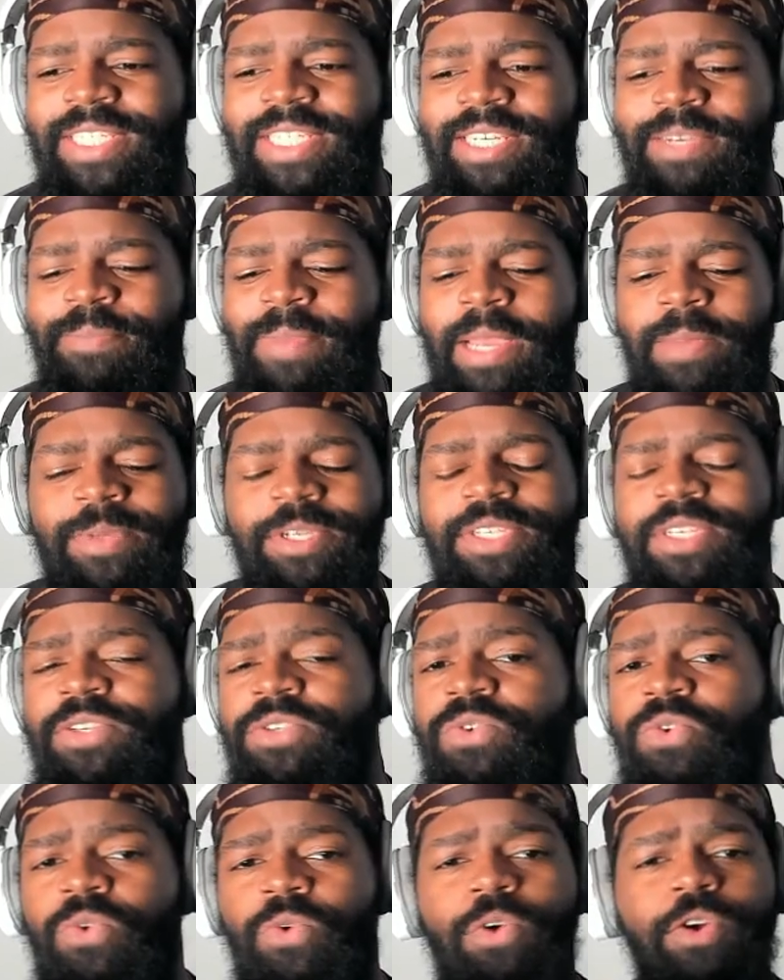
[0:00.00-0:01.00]
She maybe
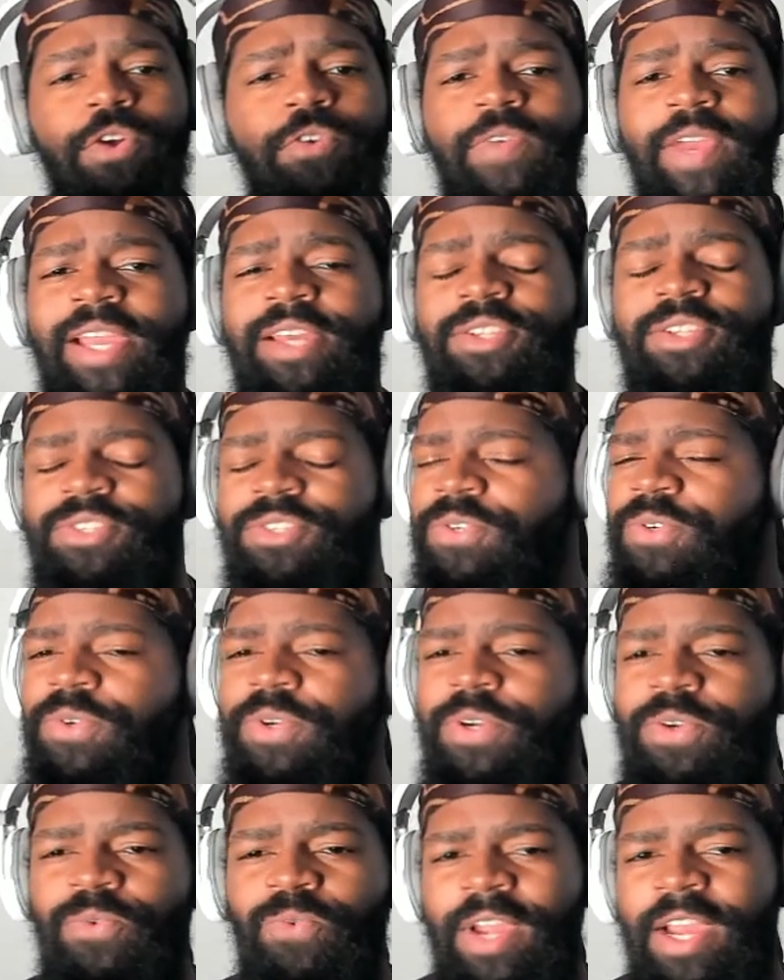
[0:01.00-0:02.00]
she's growing faster than
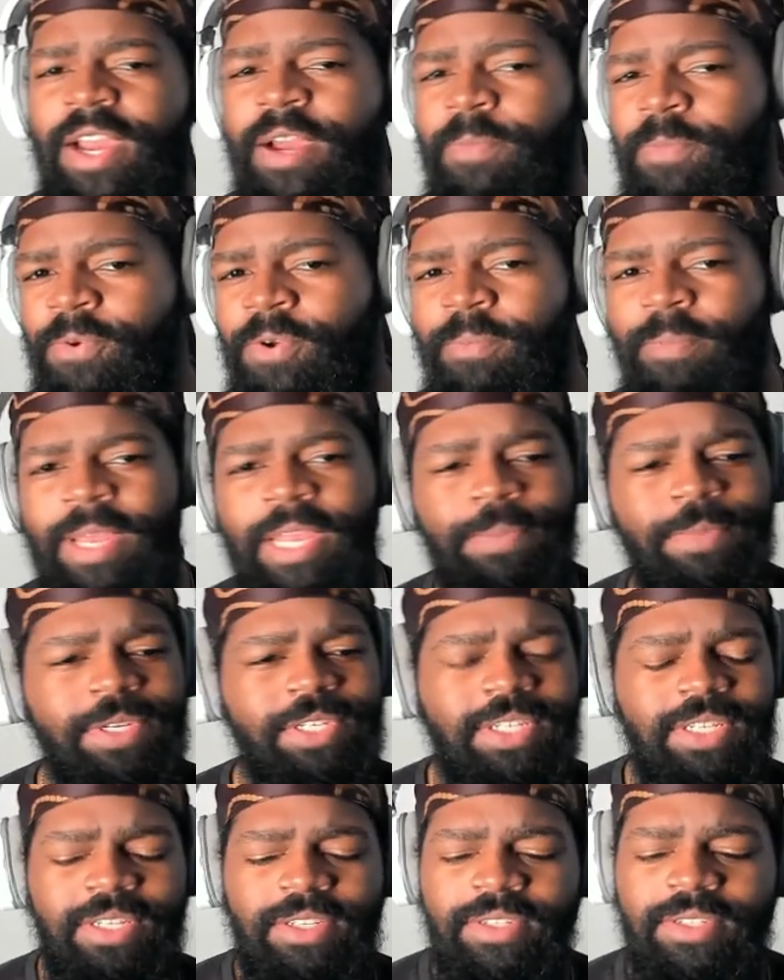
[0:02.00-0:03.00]
you in rap, or maybe
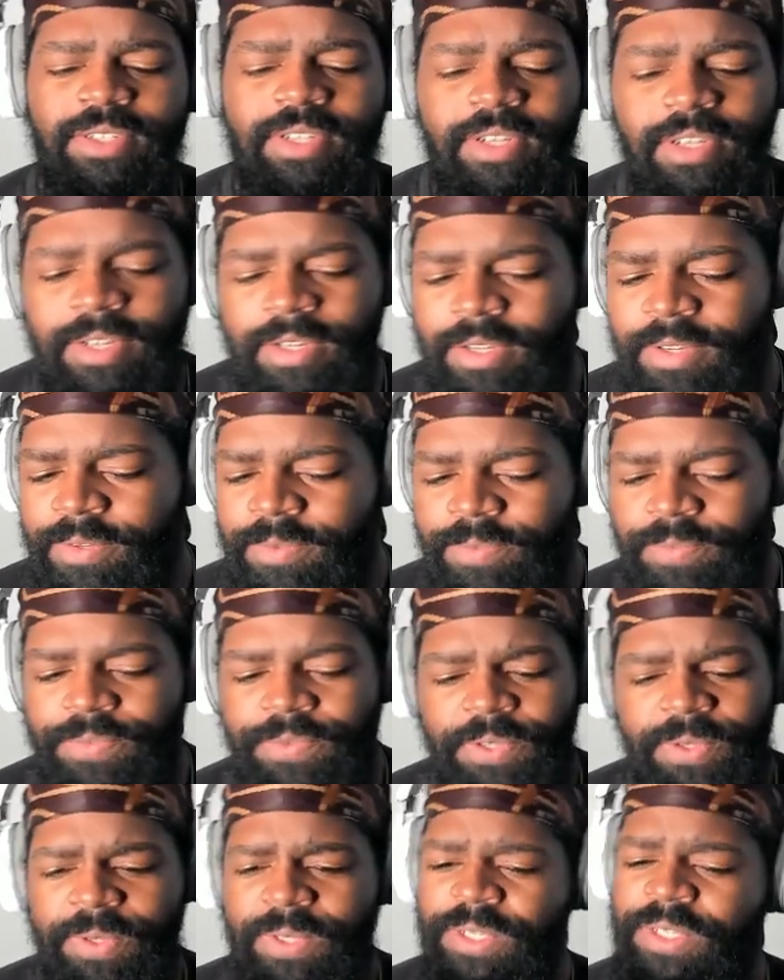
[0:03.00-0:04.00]
she's.
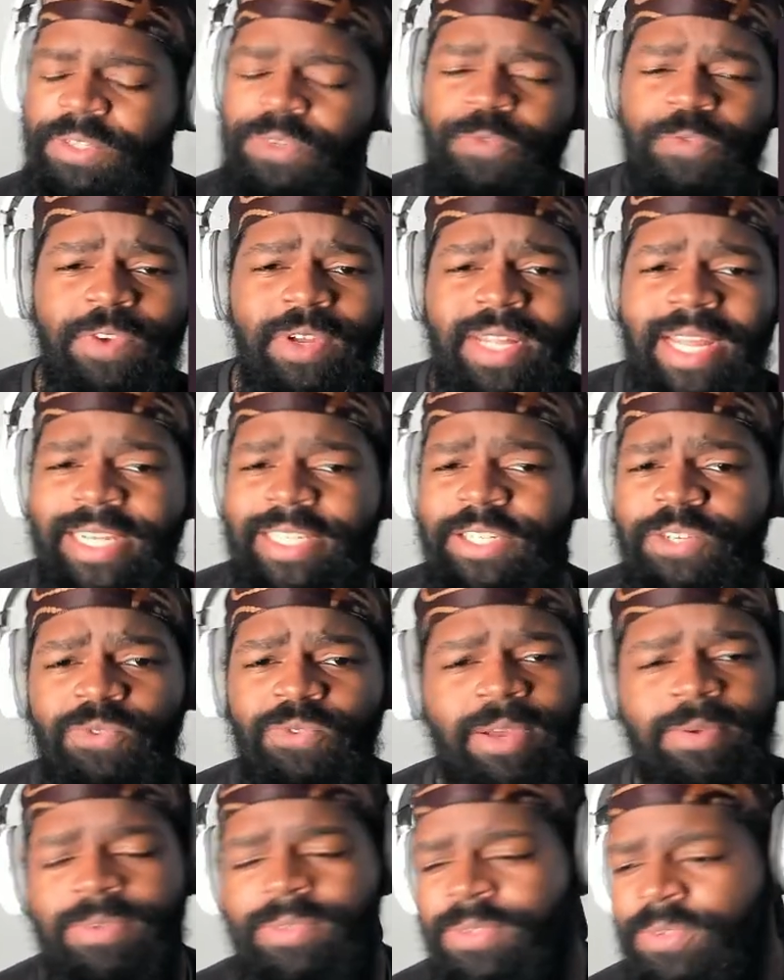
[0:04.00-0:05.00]
You feel like she
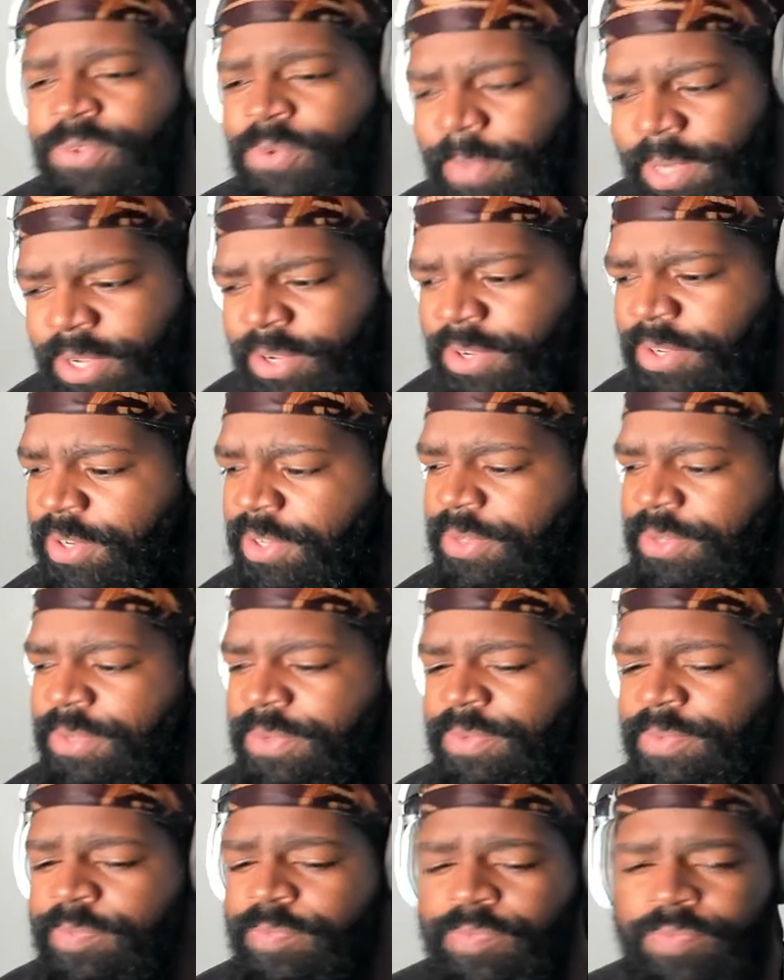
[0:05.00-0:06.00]
raps a little better than
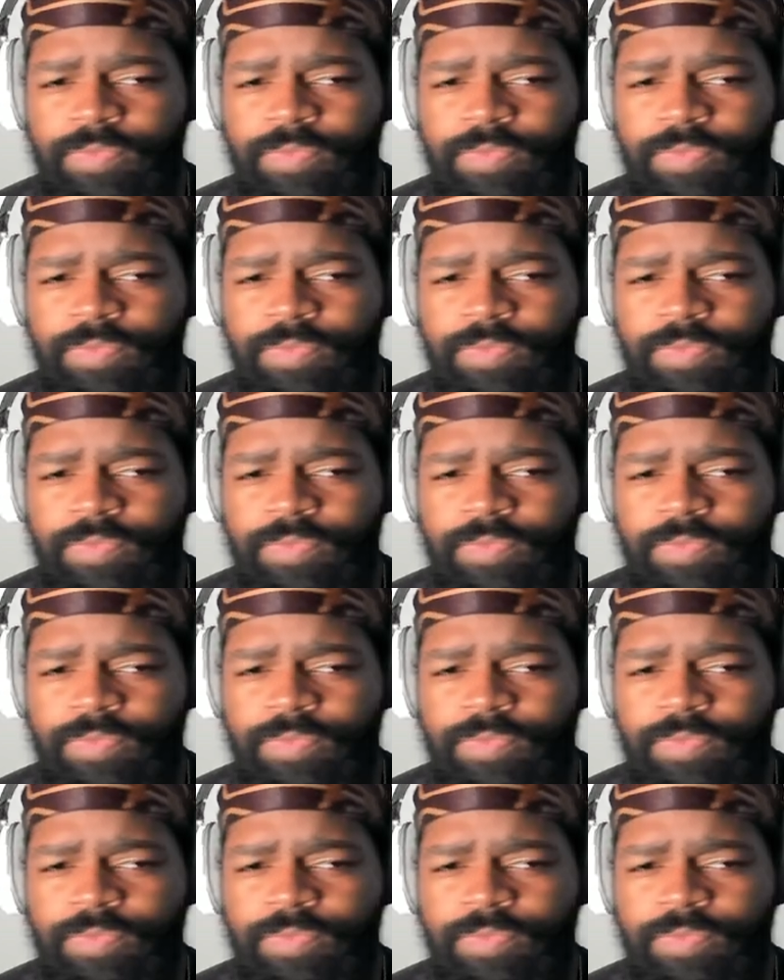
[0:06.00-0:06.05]
you?